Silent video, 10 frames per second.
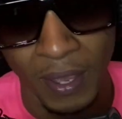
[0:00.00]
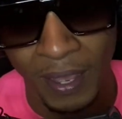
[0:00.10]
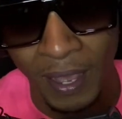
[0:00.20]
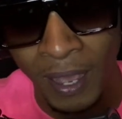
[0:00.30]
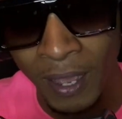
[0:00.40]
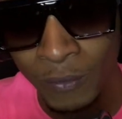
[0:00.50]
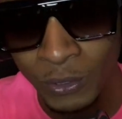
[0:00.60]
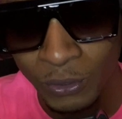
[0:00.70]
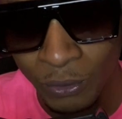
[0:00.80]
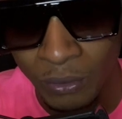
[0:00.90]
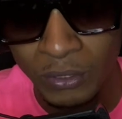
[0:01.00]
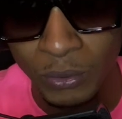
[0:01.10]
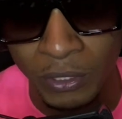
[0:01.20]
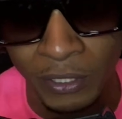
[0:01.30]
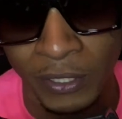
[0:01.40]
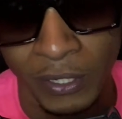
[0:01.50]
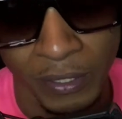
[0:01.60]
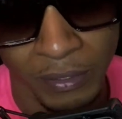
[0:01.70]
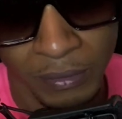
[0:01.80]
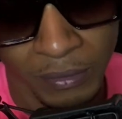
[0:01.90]
I was on Twitter,
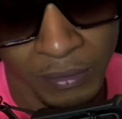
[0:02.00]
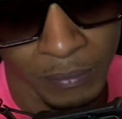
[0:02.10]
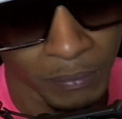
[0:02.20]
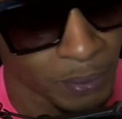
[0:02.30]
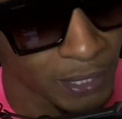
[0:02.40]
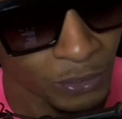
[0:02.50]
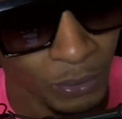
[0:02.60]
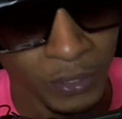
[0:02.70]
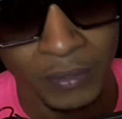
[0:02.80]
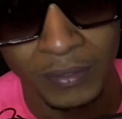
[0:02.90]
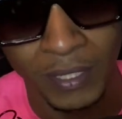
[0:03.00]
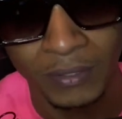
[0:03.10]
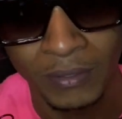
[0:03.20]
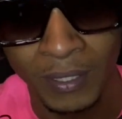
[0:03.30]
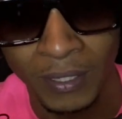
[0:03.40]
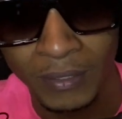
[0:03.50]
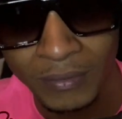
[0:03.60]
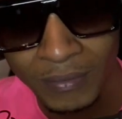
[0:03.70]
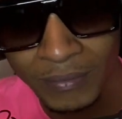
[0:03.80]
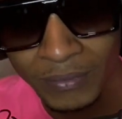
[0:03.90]
Black Twitter, not so long ago.
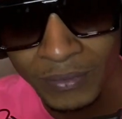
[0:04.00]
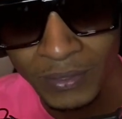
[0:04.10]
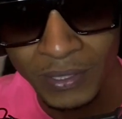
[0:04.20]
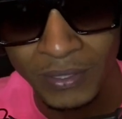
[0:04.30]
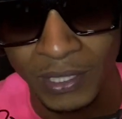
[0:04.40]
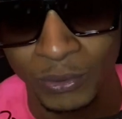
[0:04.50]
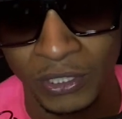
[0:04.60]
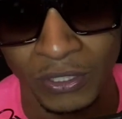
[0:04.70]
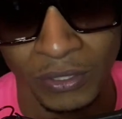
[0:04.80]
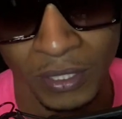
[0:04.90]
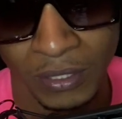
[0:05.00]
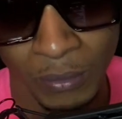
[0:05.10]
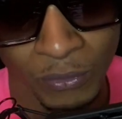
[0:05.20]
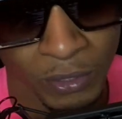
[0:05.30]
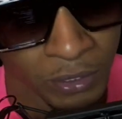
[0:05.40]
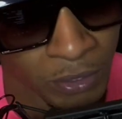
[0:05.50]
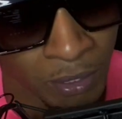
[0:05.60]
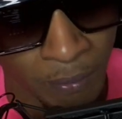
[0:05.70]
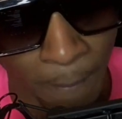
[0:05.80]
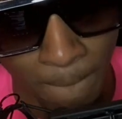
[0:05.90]
I think it was yesterday, day before yesterday,
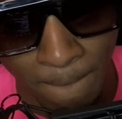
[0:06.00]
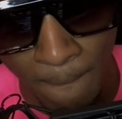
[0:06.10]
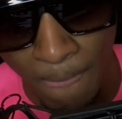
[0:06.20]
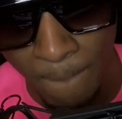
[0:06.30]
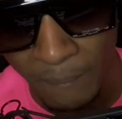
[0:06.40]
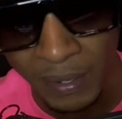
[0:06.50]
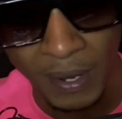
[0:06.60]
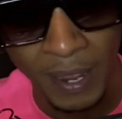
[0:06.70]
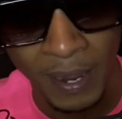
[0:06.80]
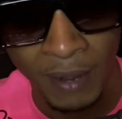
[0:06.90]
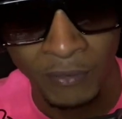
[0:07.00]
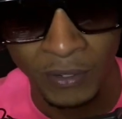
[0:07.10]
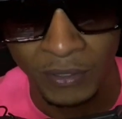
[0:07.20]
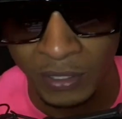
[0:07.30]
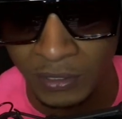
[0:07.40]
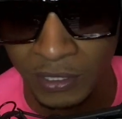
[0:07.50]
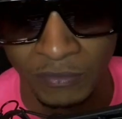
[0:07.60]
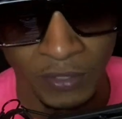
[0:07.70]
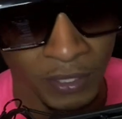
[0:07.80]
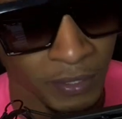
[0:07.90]
and I ran across this
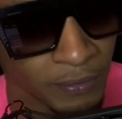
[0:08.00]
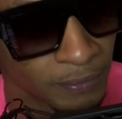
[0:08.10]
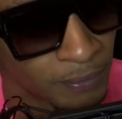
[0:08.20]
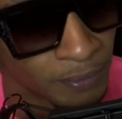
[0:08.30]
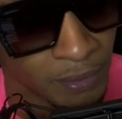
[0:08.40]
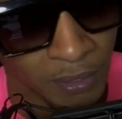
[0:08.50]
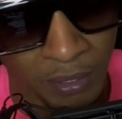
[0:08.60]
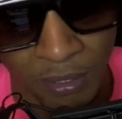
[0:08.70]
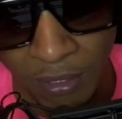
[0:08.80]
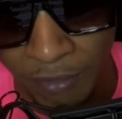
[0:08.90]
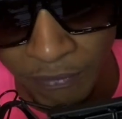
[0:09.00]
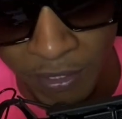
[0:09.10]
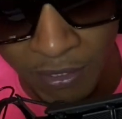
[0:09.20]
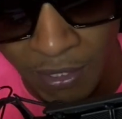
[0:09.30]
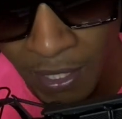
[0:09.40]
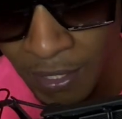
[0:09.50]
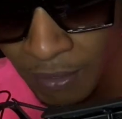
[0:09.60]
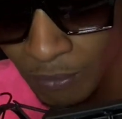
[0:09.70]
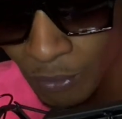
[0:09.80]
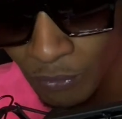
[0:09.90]
video of this guy.
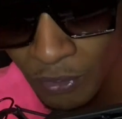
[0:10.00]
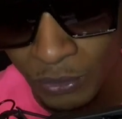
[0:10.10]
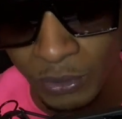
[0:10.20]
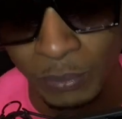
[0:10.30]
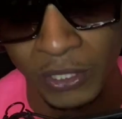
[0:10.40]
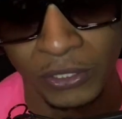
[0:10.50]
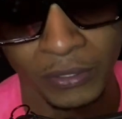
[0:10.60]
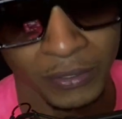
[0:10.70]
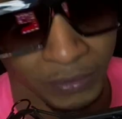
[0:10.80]
Well, first it was pictures.